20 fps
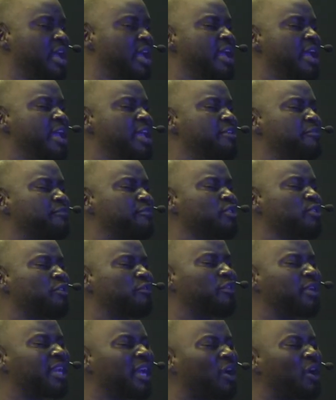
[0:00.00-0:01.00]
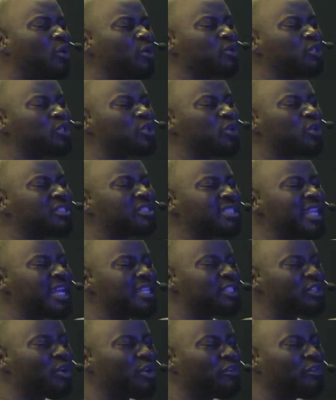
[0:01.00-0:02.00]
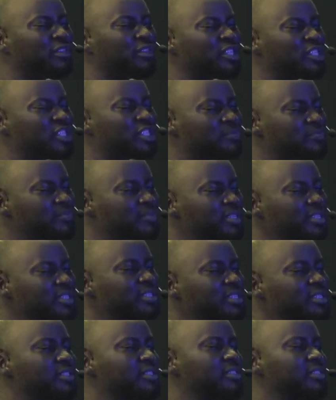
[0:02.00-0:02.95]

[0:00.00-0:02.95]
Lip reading: if not for the consciousness of the Spirit,